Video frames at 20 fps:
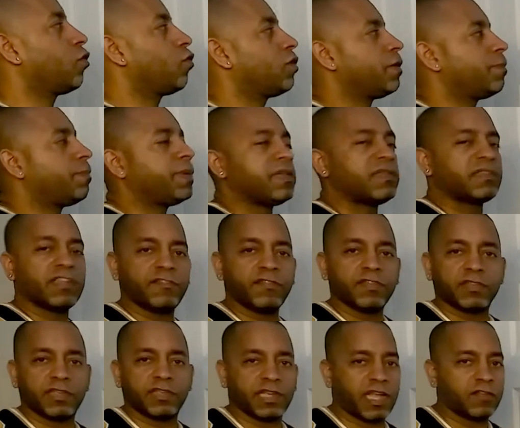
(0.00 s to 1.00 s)
can only pick
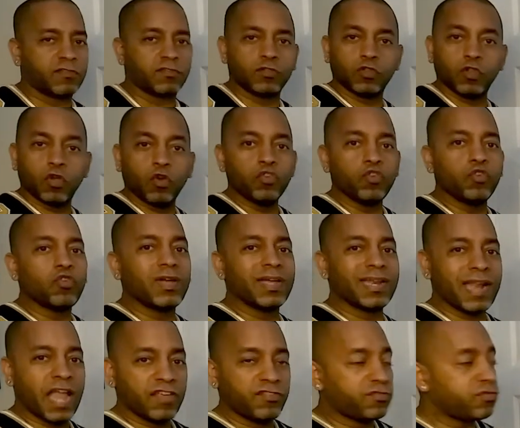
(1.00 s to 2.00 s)
savings accounts. No, you
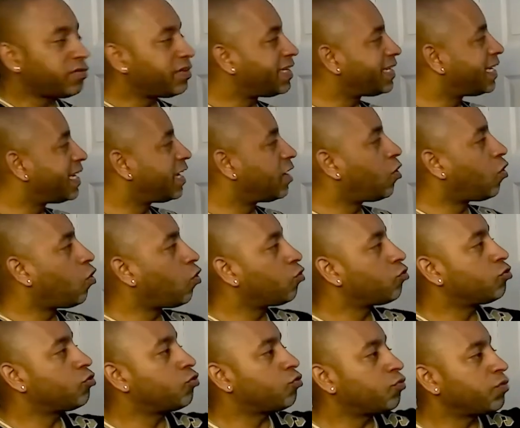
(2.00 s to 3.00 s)
can actually get
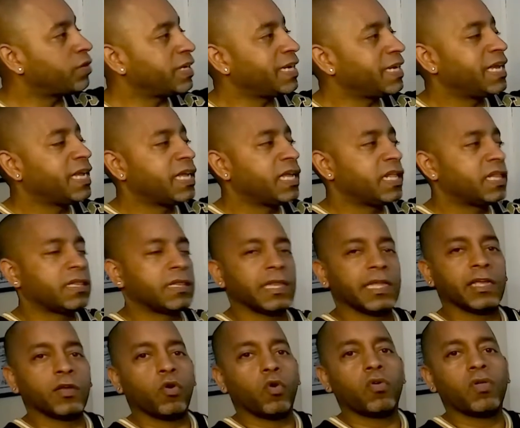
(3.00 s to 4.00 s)
all three.
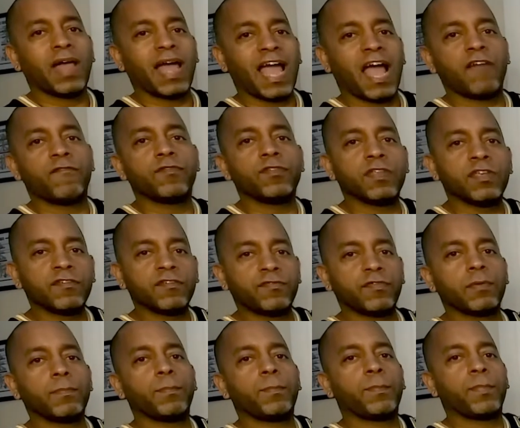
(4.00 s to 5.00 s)
They all have
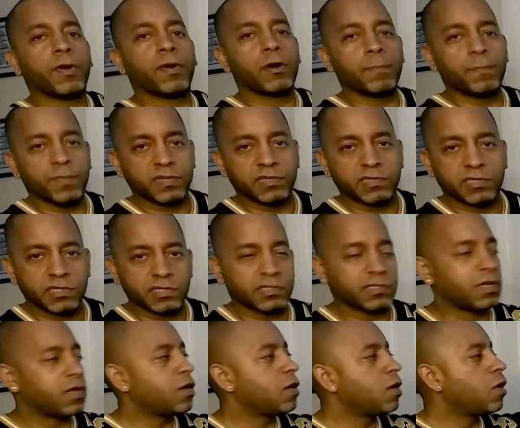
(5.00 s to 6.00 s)
different
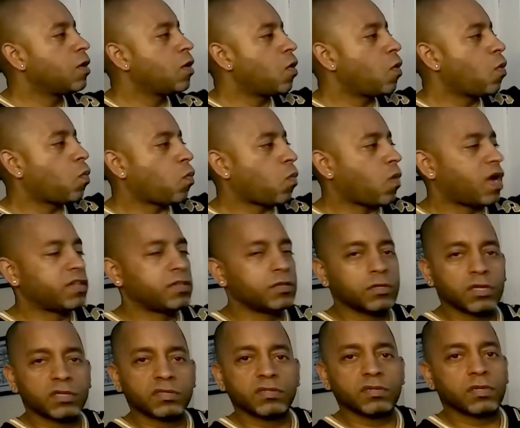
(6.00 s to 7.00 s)
purposes.
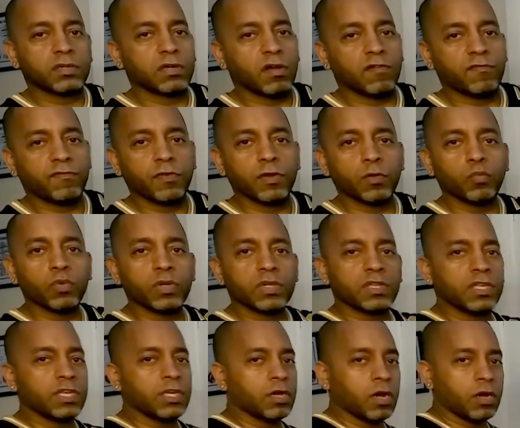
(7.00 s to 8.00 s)
One doesn't conflict
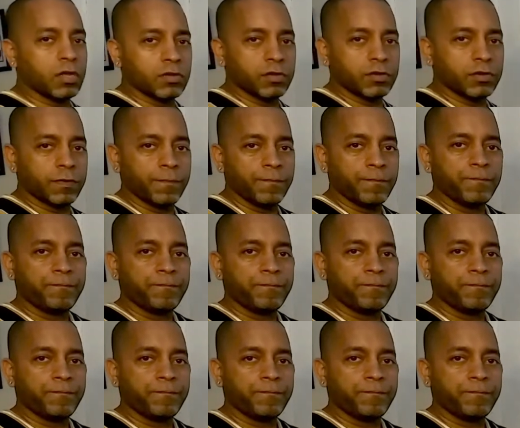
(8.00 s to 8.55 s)
with the other.